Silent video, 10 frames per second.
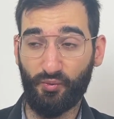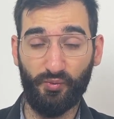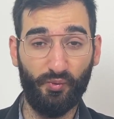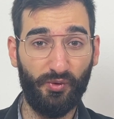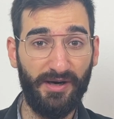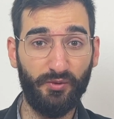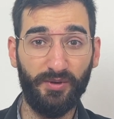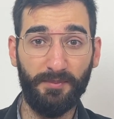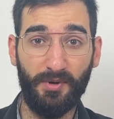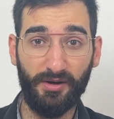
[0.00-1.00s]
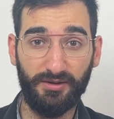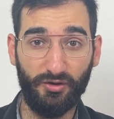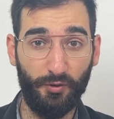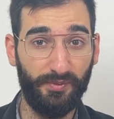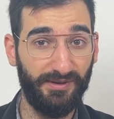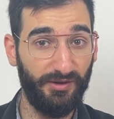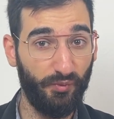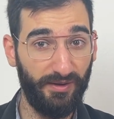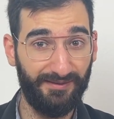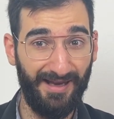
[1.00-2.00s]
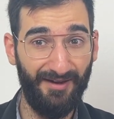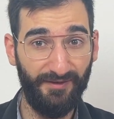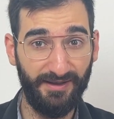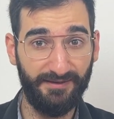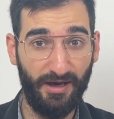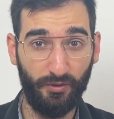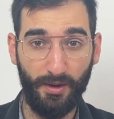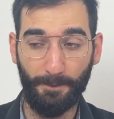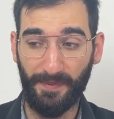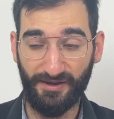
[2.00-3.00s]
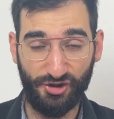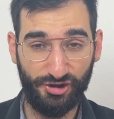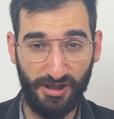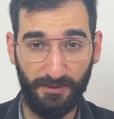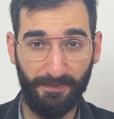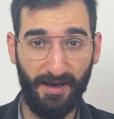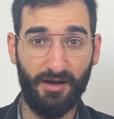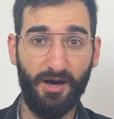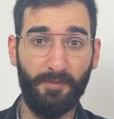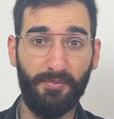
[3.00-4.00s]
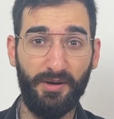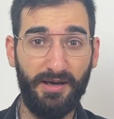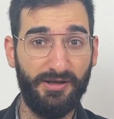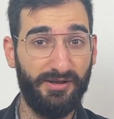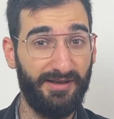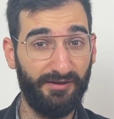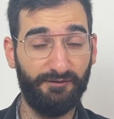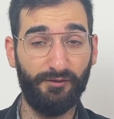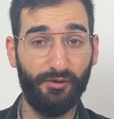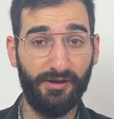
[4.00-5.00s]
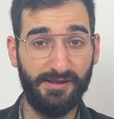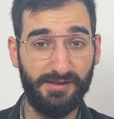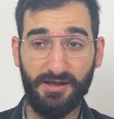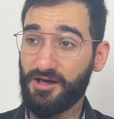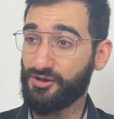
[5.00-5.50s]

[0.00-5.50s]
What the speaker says: Right when the market opened, it went heavily down, but it shot back up in the 40s.